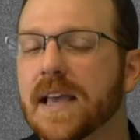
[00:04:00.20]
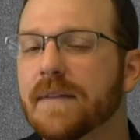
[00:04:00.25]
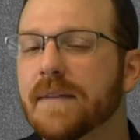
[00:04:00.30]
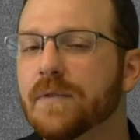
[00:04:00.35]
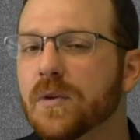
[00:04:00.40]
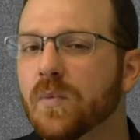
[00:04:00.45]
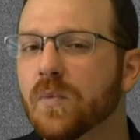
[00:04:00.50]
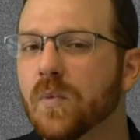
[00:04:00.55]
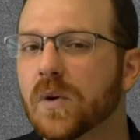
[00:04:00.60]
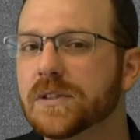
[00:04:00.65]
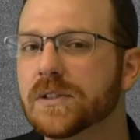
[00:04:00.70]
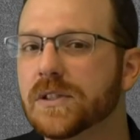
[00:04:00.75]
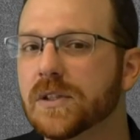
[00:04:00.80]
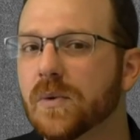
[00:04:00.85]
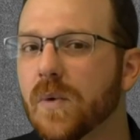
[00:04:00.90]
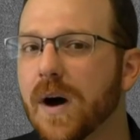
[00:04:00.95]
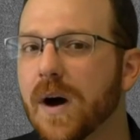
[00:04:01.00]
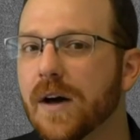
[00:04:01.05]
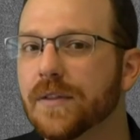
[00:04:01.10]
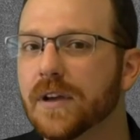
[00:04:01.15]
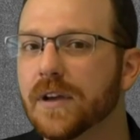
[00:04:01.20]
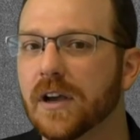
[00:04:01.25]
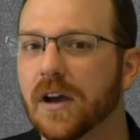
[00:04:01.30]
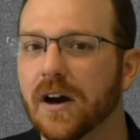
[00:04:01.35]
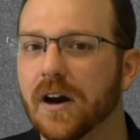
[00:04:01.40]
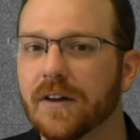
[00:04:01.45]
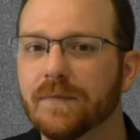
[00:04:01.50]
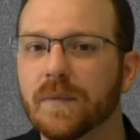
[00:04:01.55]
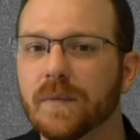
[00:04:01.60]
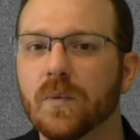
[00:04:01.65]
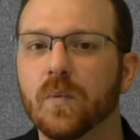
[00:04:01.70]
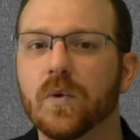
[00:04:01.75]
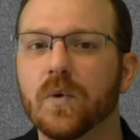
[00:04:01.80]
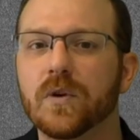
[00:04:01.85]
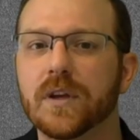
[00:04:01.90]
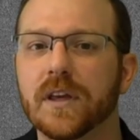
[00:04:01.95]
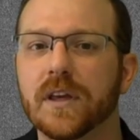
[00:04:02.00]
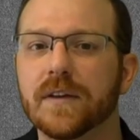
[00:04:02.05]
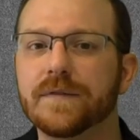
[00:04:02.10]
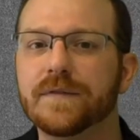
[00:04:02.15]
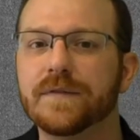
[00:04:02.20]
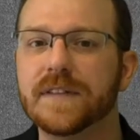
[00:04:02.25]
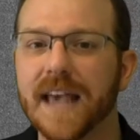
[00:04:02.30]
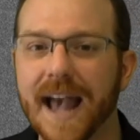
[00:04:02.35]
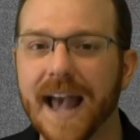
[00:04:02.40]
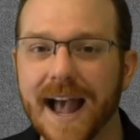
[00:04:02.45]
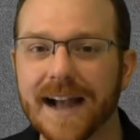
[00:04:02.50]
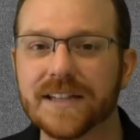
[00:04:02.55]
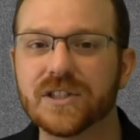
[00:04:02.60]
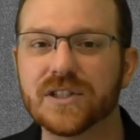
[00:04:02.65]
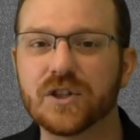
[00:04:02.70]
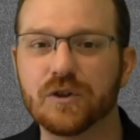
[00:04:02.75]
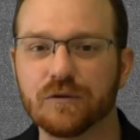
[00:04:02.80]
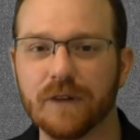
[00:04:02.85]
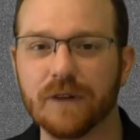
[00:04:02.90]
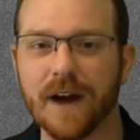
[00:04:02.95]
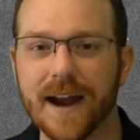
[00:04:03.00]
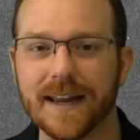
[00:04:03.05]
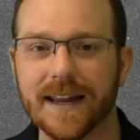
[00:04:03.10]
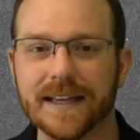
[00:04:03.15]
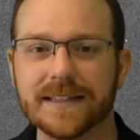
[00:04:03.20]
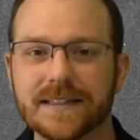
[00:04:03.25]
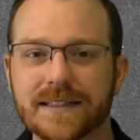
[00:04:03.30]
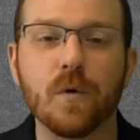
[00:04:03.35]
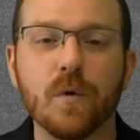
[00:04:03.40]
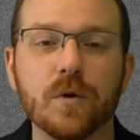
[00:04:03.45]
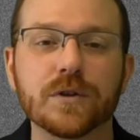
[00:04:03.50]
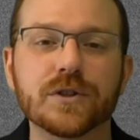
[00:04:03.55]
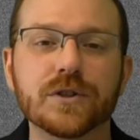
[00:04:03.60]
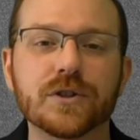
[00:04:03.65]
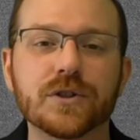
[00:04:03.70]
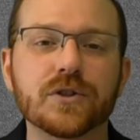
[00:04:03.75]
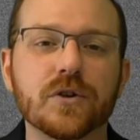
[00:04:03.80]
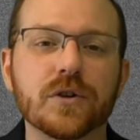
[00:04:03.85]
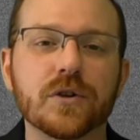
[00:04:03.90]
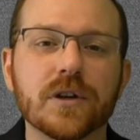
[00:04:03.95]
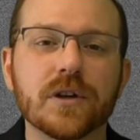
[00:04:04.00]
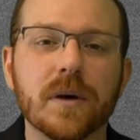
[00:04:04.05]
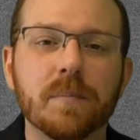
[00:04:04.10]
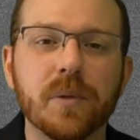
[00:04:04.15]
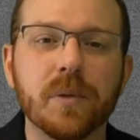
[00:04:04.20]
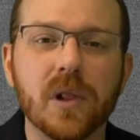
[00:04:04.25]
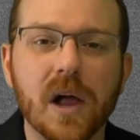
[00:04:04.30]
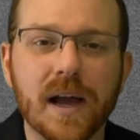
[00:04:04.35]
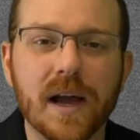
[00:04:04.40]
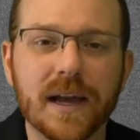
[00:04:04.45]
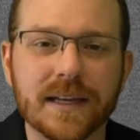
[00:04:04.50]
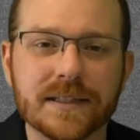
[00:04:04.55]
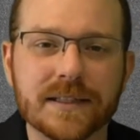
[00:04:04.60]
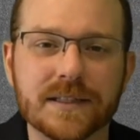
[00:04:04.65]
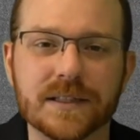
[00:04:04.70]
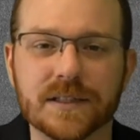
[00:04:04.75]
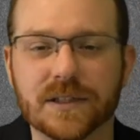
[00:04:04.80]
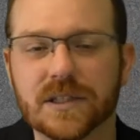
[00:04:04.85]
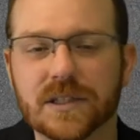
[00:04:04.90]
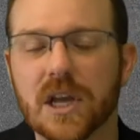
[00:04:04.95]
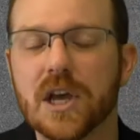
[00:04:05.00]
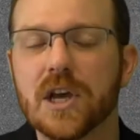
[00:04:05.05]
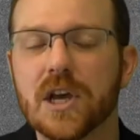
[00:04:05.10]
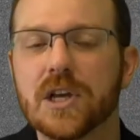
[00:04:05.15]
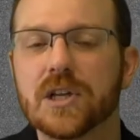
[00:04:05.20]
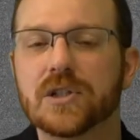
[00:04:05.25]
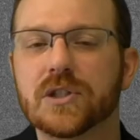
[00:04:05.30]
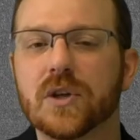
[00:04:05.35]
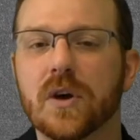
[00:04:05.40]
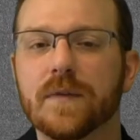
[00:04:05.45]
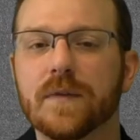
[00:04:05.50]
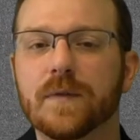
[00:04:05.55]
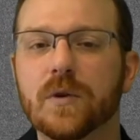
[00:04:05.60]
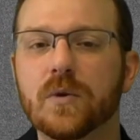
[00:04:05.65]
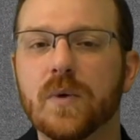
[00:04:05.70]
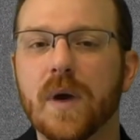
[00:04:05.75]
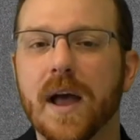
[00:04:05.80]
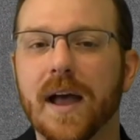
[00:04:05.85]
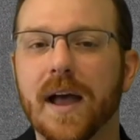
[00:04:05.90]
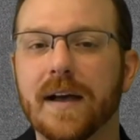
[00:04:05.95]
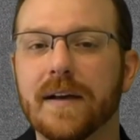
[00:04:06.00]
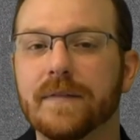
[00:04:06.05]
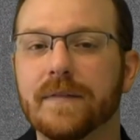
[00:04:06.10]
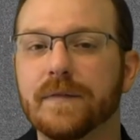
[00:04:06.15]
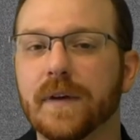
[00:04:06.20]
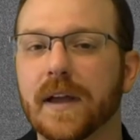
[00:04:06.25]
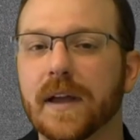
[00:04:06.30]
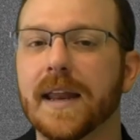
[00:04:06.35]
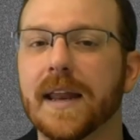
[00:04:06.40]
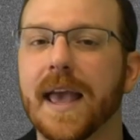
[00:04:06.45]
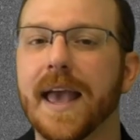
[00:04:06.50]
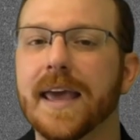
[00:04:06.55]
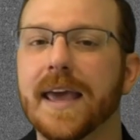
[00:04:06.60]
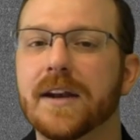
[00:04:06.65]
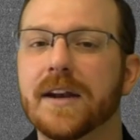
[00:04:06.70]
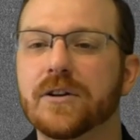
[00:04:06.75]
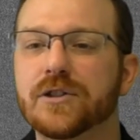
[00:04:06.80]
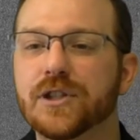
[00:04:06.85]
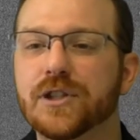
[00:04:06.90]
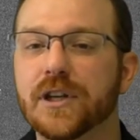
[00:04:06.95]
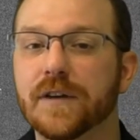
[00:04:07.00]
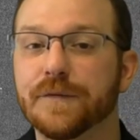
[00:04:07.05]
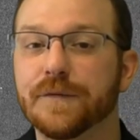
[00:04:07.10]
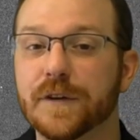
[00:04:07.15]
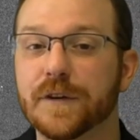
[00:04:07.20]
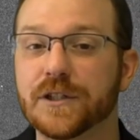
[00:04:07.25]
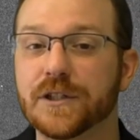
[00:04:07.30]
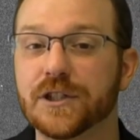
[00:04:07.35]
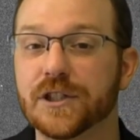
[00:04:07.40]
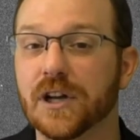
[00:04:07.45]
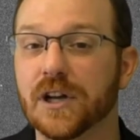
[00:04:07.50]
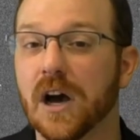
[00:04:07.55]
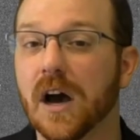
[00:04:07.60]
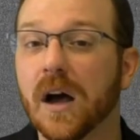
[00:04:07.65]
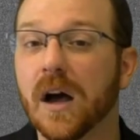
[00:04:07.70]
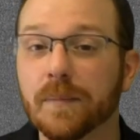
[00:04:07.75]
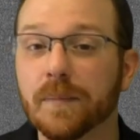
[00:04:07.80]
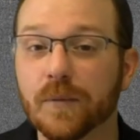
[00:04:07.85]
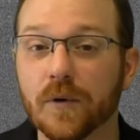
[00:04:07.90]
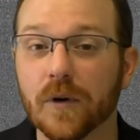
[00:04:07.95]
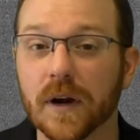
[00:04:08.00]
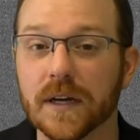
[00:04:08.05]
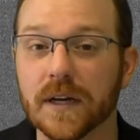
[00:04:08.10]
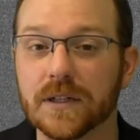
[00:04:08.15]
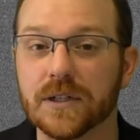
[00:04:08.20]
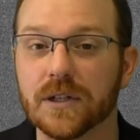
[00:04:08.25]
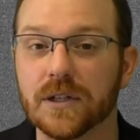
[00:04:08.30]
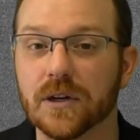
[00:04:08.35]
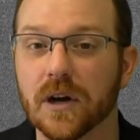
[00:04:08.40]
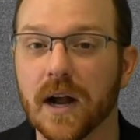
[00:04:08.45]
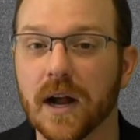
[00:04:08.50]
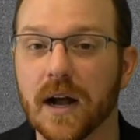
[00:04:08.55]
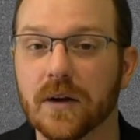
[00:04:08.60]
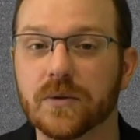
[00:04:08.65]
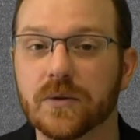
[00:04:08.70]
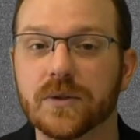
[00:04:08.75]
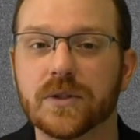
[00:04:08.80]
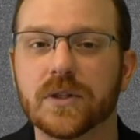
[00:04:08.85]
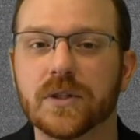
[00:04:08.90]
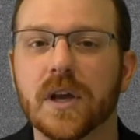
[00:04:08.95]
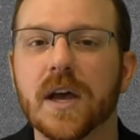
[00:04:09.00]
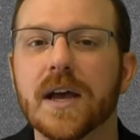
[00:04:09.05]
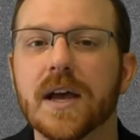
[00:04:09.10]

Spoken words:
Every once in a while, the government will give tax credit for certain appliances. So if you have an energy efficient upgrade to your house,